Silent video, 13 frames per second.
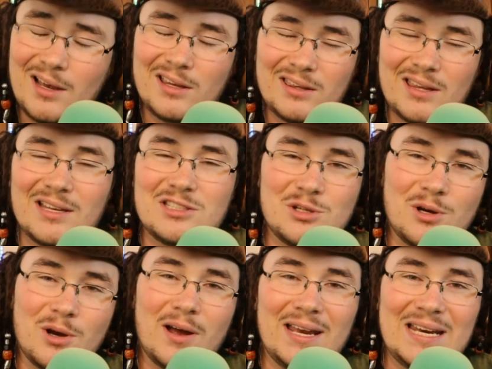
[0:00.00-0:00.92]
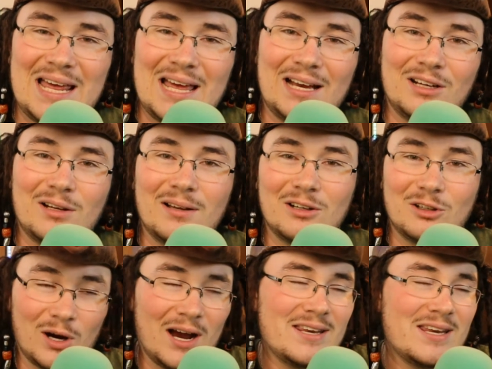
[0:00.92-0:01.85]
that you go ahead and
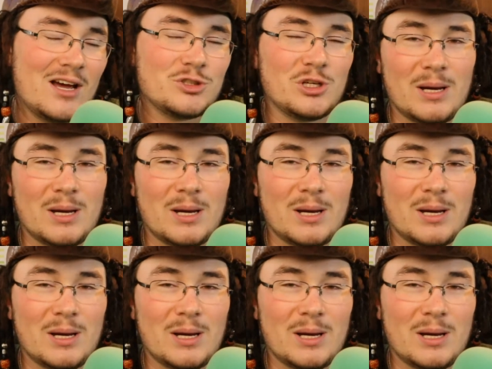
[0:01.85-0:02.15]
grind out your